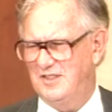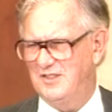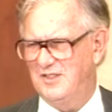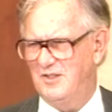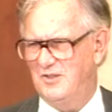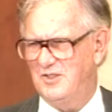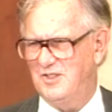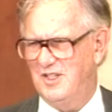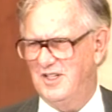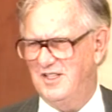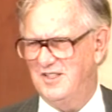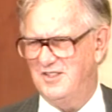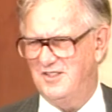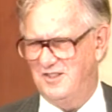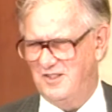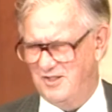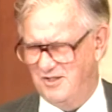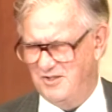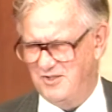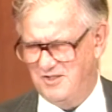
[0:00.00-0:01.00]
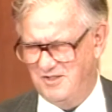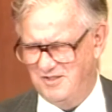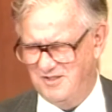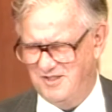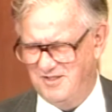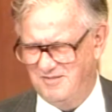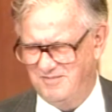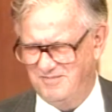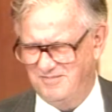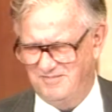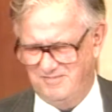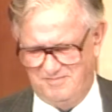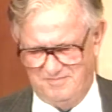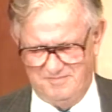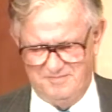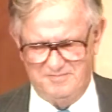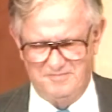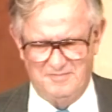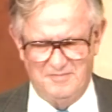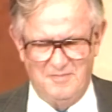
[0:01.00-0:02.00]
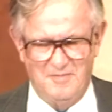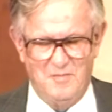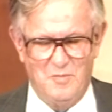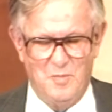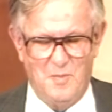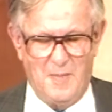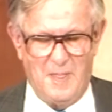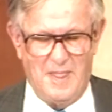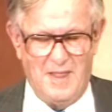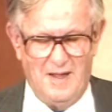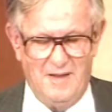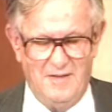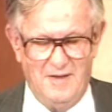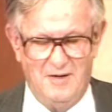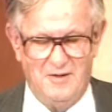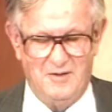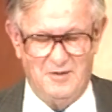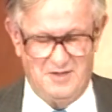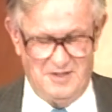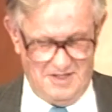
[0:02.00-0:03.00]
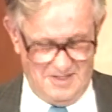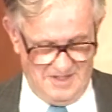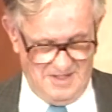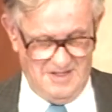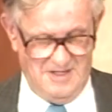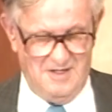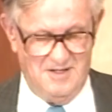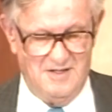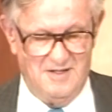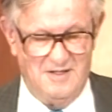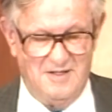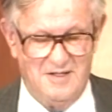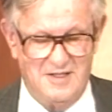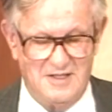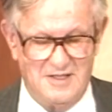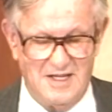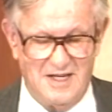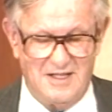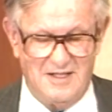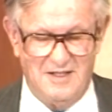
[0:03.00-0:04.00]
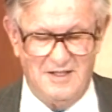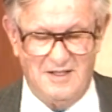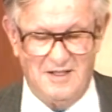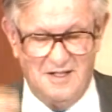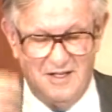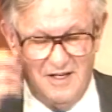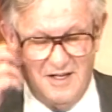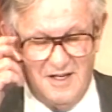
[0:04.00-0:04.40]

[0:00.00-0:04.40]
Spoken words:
and Social Institutions. And there's the second